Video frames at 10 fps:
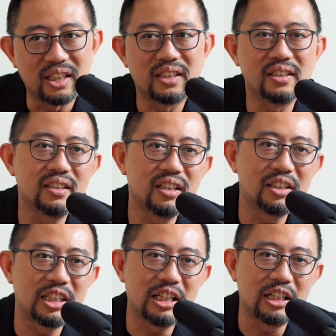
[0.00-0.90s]
Next season,
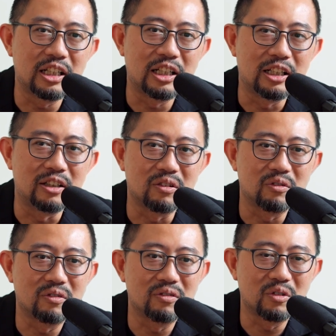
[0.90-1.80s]
I think
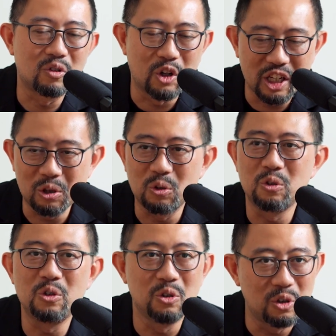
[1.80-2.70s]
going
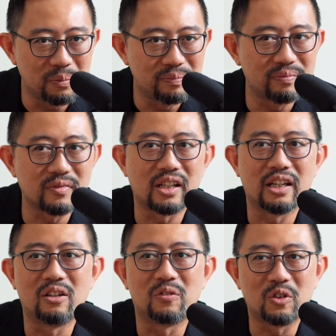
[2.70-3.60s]
into Europe
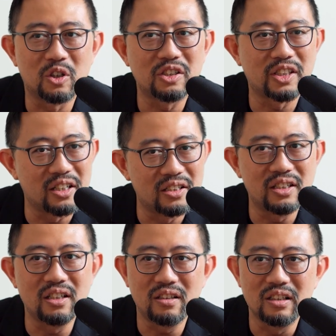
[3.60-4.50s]
and, of course,
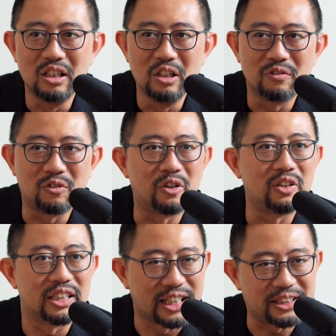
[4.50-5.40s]
challenging
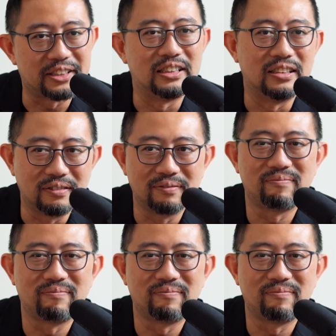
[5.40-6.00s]
for the title.